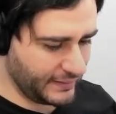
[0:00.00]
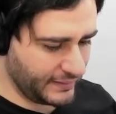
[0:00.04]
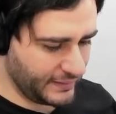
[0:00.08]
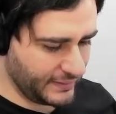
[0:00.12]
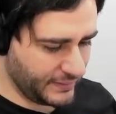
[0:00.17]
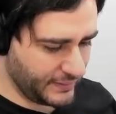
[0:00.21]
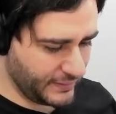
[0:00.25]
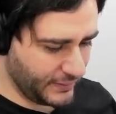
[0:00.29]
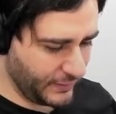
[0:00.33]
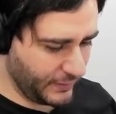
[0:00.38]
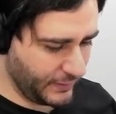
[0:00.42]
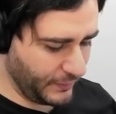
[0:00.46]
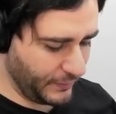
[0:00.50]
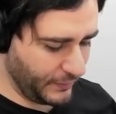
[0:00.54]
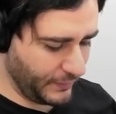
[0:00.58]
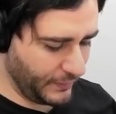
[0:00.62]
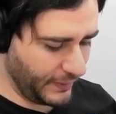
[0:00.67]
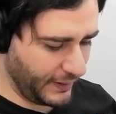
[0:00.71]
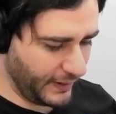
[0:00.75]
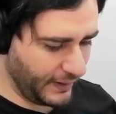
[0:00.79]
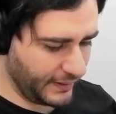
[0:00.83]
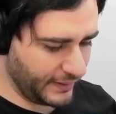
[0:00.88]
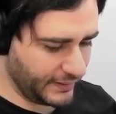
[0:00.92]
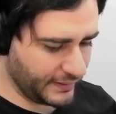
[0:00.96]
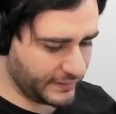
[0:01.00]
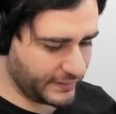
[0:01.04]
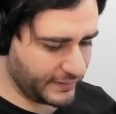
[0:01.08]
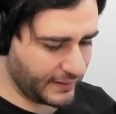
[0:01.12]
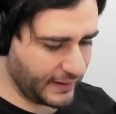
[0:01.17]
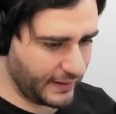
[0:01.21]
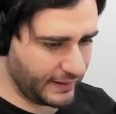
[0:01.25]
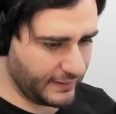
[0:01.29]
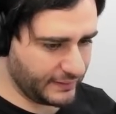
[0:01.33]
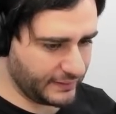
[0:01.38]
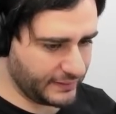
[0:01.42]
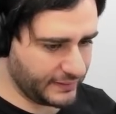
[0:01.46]
So in the
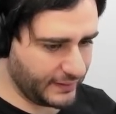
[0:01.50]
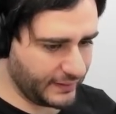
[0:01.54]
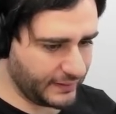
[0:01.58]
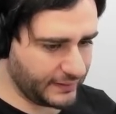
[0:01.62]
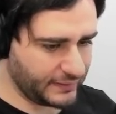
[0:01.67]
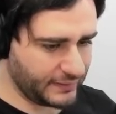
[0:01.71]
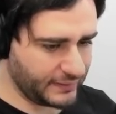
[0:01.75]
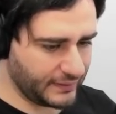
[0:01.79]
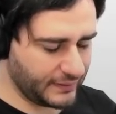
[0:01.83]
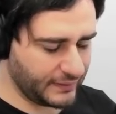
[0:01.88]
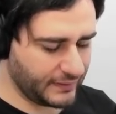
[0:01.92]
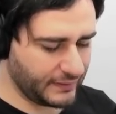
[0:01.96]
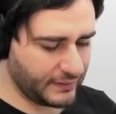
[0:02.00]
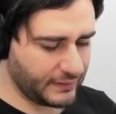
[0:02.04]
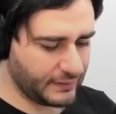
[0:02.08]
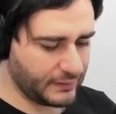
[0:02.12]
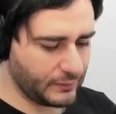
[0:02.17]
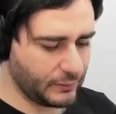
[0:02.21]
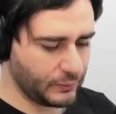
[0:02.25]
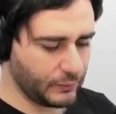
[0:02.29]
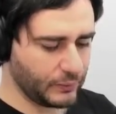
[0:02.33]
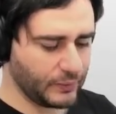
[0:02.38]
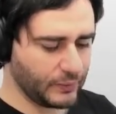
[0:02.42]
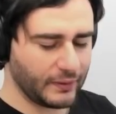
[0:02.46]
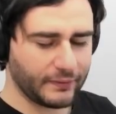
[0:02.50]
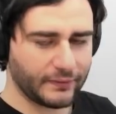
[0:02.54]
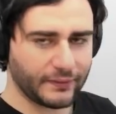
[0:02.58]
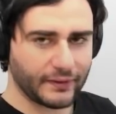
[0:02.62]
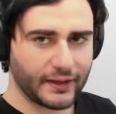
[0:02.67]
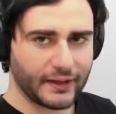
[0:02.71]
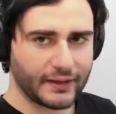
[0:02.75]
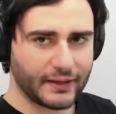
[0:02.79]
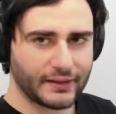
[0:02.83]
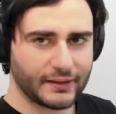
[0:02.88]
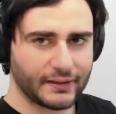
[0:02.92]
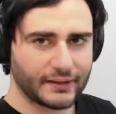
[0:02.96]
style section, to
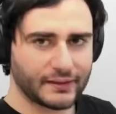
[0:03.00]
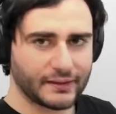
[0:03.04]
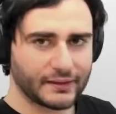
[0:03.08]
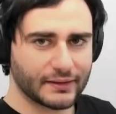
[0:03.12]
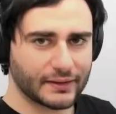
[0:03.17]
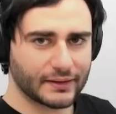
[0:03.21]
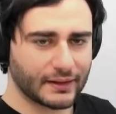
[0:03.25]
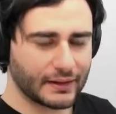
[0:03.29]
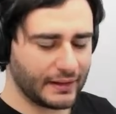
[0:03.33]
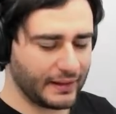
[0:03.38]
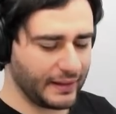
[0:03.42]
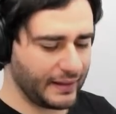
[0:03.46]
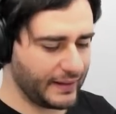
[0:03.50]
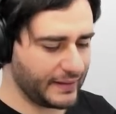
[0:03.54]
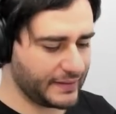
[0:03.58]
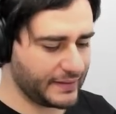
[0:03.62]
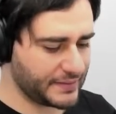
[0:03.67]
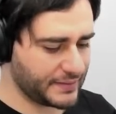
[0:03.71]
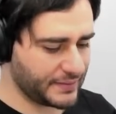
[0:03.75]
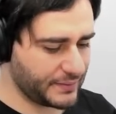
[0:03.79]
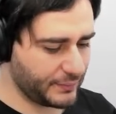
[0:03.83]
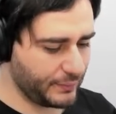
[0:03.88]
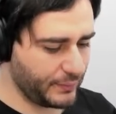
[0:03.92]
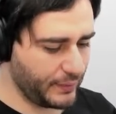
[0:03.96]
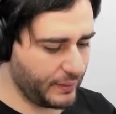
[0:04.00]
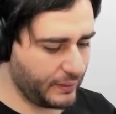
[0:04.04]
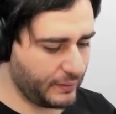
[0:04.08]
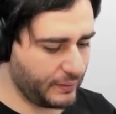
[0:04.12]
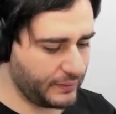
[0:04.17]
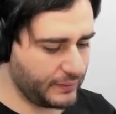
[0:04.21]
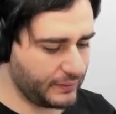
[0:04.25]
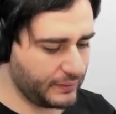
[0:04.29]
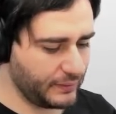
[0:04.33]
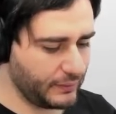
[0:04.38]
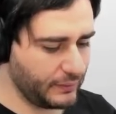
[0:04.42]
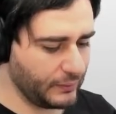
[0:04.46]
define a class, we
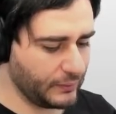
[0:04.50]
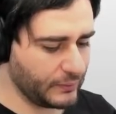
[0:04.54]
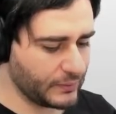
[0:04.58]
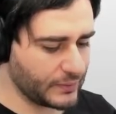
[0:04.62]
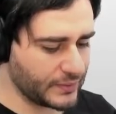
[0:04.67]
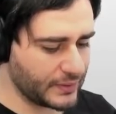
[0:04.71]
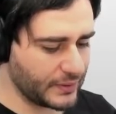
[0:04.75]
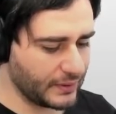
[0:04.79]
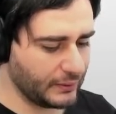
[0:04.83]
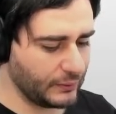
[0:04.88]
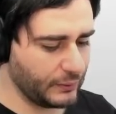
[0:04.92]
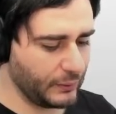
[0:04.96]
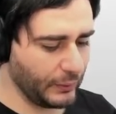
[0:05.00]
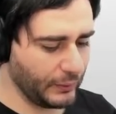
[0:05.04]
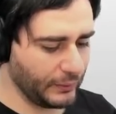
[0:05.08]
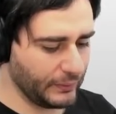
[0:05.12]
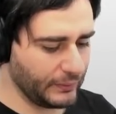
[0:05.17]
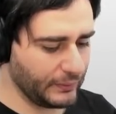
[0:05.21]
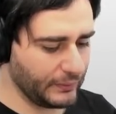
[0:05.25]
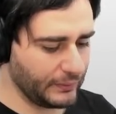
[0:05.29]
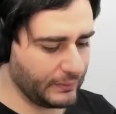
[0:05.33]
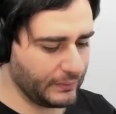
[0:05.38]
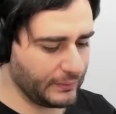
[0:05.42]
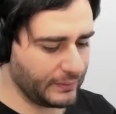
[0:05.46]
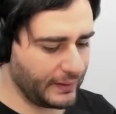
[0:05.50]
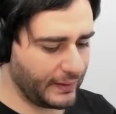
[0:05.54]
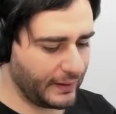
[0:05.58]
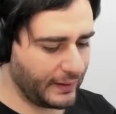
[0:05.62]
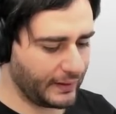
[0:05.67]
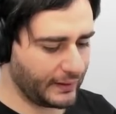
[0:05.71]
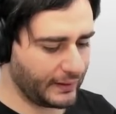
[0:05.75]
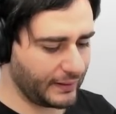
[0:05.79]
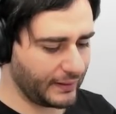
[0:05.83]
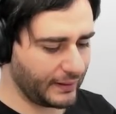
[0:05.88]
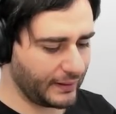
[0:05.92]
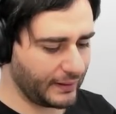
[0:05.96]
use the dot
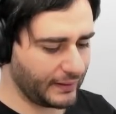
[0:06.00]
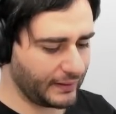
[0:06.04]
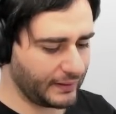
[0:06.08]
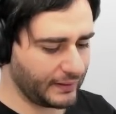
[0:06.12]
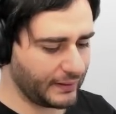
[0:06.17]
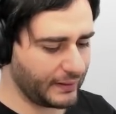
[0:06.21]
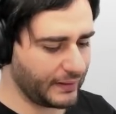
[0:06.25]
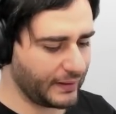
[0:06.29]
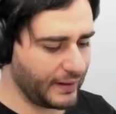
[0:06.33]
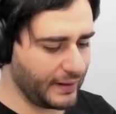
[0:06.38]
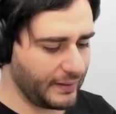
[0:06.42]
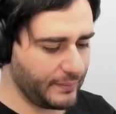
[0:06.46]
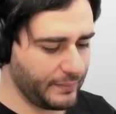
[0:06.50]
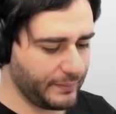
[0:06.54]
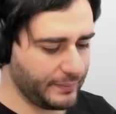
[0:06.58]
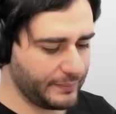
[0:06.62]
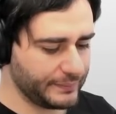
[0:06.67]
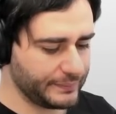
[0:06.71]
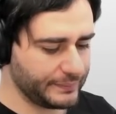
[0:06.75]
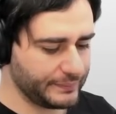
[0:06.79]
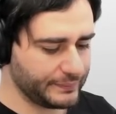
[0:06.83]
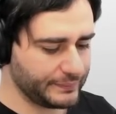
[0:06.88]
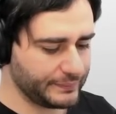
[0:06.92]
and then the name.